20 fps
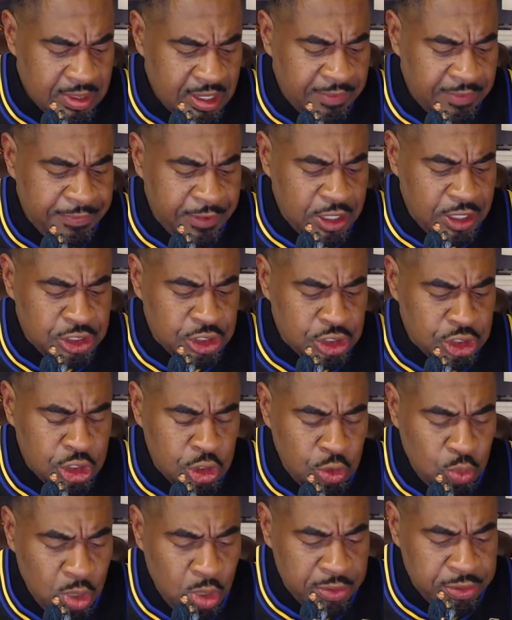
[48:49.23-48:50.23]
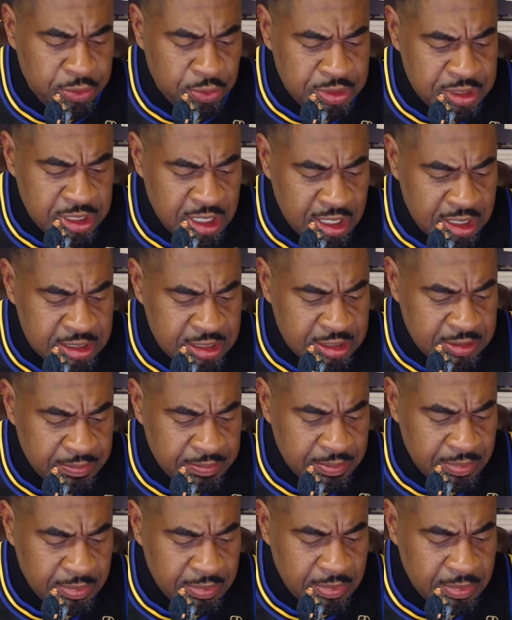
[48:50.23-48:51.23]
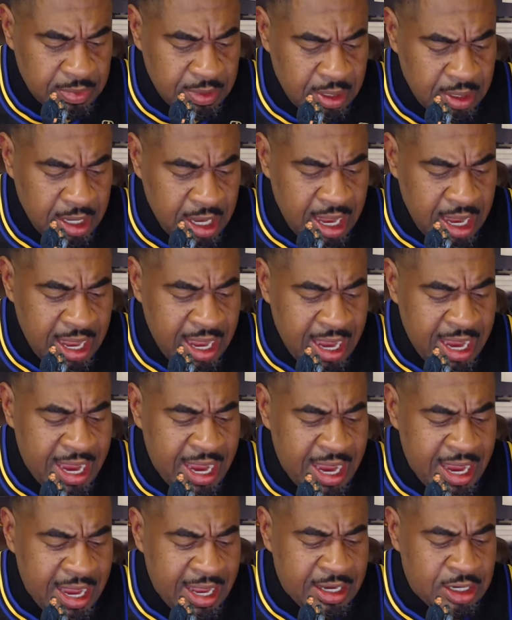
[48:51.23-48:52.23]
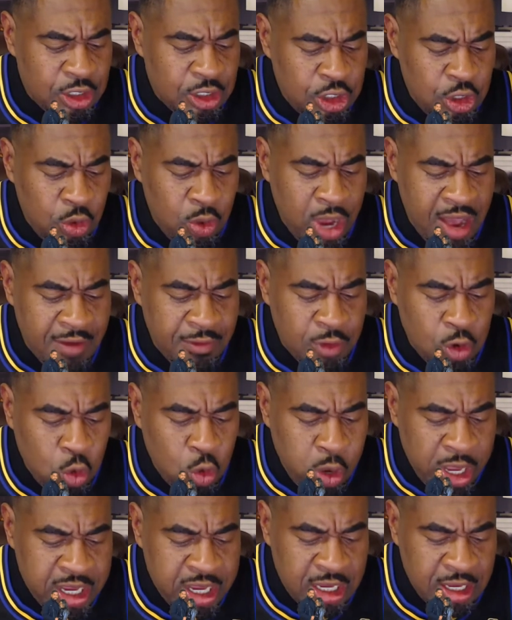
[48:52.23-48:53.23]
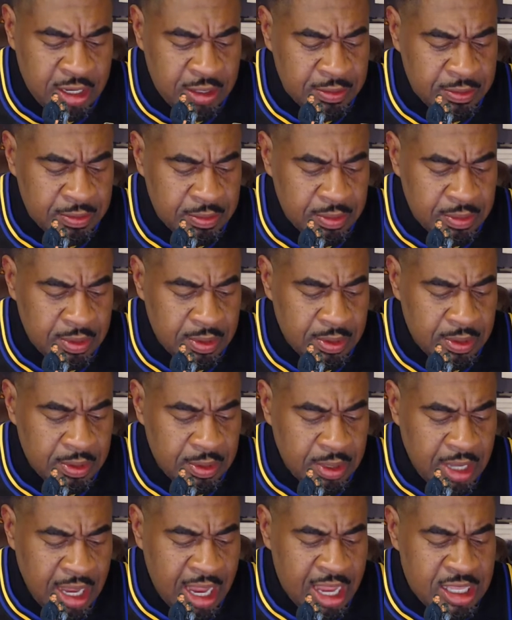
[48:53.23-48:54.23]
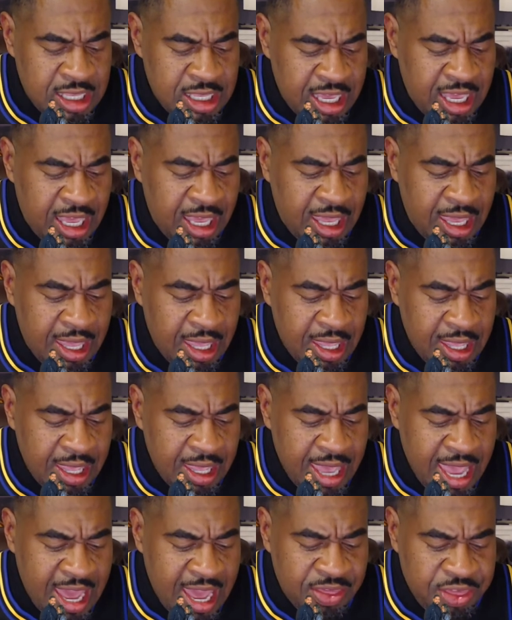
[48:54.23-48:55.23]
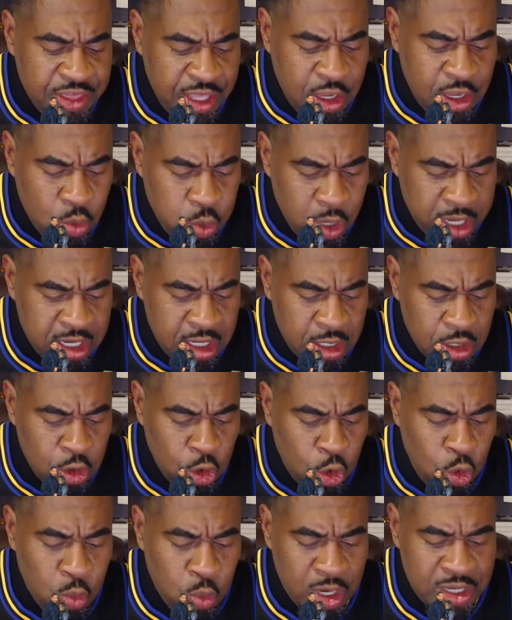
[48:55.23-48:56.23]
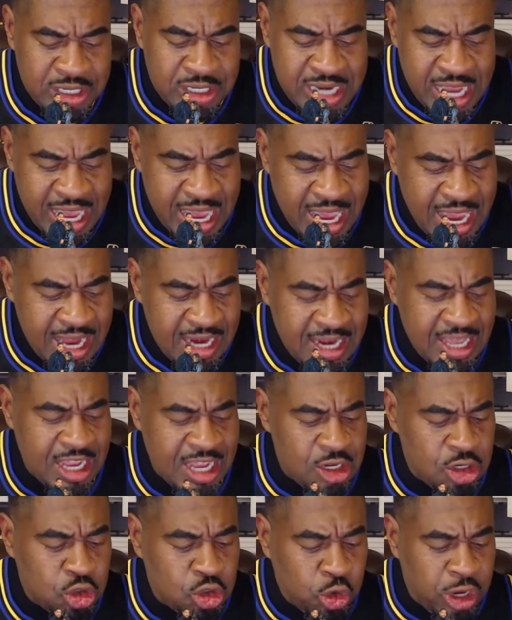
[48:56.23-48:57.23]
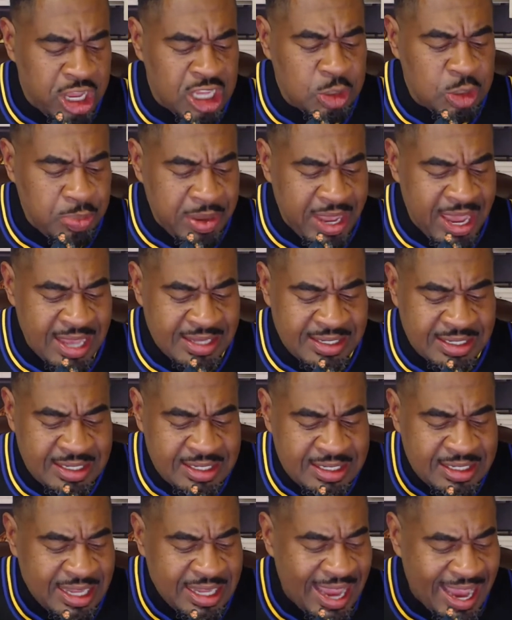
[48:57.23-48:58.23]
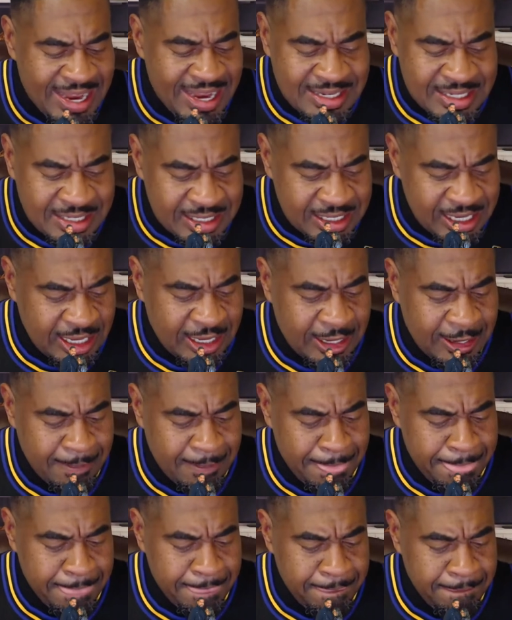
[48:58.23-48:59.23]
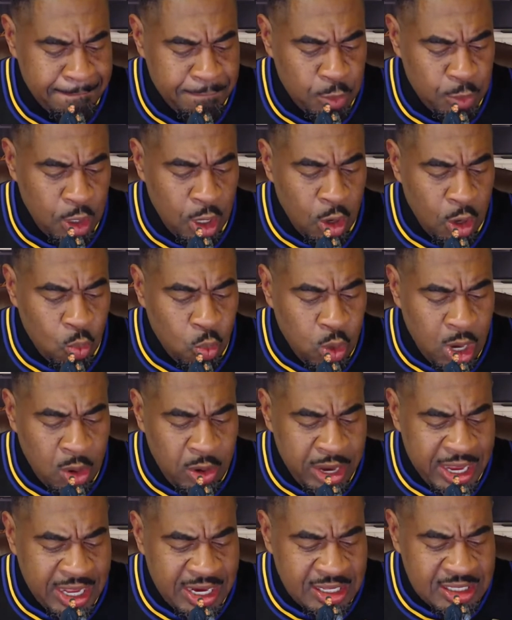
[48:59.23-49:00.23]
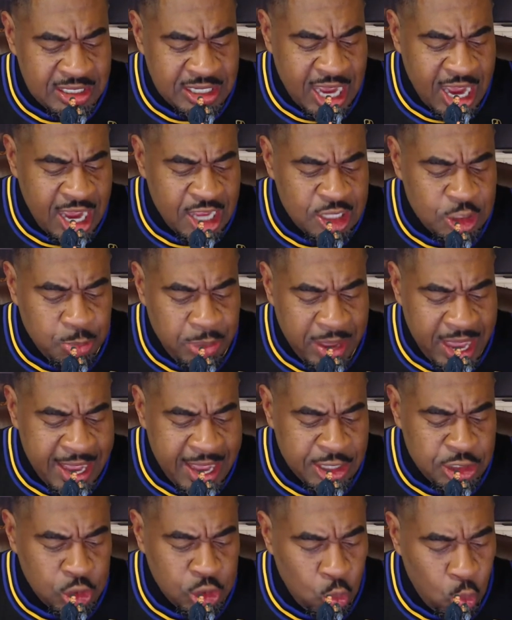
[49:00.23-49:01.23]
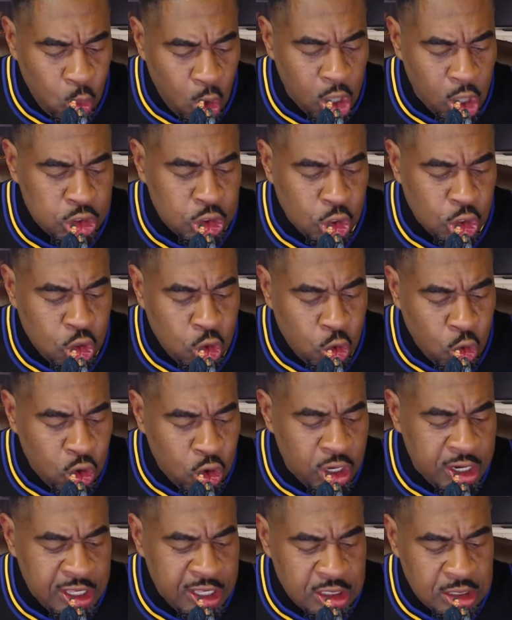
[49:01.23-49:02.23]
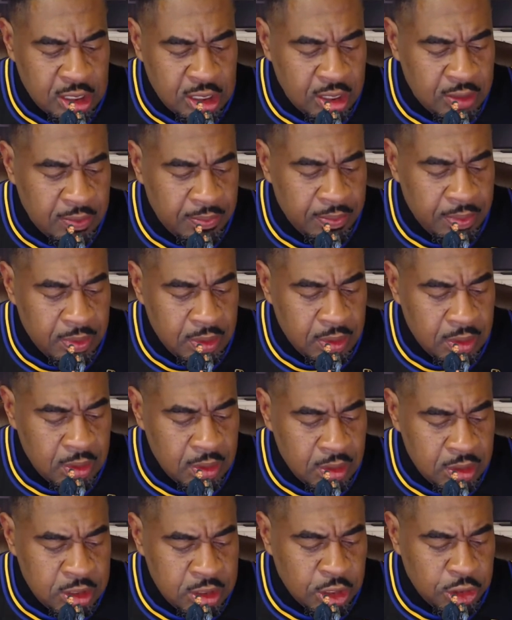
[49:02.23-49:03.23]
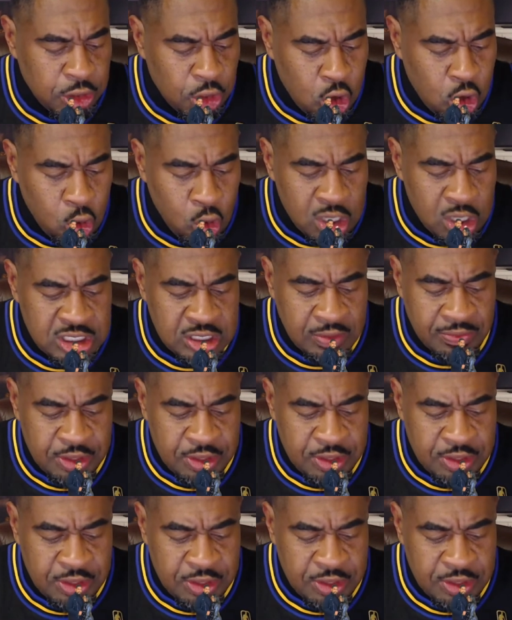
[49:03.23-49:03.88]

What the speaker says: Ephesians 2, 1 through 6. And you have quickened, and ye hath he quickened, who were dead in trespasses and sin, wherein in times past you walked according to the course